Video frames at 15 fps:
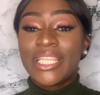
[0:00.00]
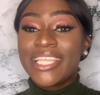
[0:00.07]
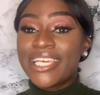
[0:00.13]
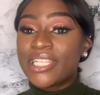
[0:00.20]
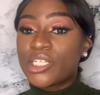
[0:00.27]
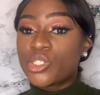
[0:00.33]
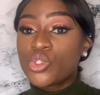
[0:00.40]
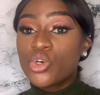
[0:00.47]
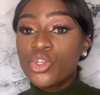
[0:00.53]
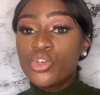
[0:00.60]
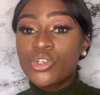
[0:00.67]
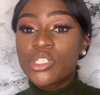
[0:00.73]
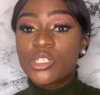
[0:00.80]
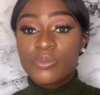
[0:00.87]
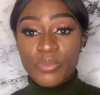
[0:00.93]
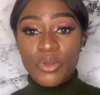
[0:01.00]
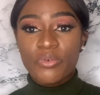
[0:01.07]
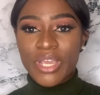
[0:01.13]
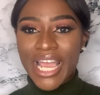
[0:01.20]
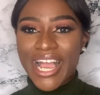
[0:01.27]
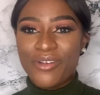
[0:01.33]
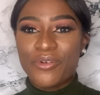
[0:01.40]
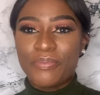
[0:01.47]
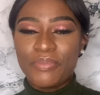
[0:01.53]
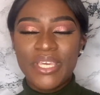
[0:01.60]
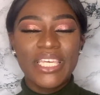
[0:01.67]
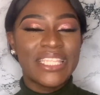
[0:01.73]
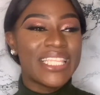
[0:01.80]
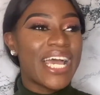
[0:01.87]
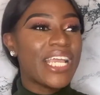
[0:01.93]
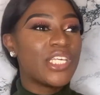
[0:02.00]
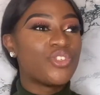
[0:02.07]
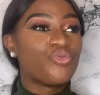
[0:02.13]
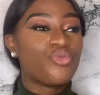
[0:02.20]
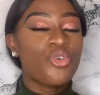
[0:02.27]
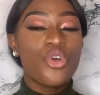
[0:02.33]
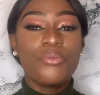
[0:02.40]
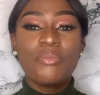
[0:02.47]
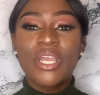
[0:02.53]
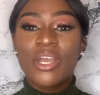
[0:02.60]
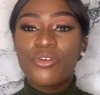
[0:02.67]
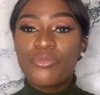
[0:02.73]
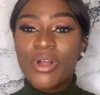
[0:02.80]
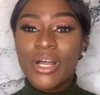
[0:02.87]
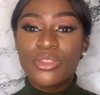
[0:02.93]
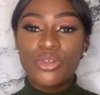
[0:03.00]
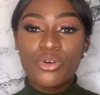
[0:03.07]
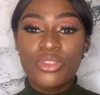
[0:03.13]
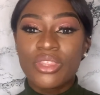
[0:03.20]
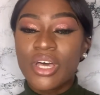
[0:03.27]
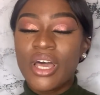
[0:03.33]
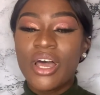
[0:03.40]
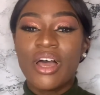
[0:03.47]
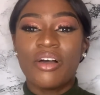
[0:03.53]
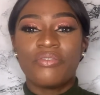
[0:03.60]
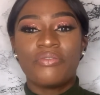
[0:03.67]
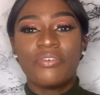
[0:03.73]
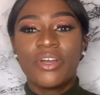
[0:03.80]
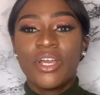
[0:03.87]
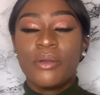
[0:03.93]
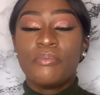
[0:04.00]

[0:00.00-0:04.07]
It is not your spirit, I repeat, that is roaming around on the earth.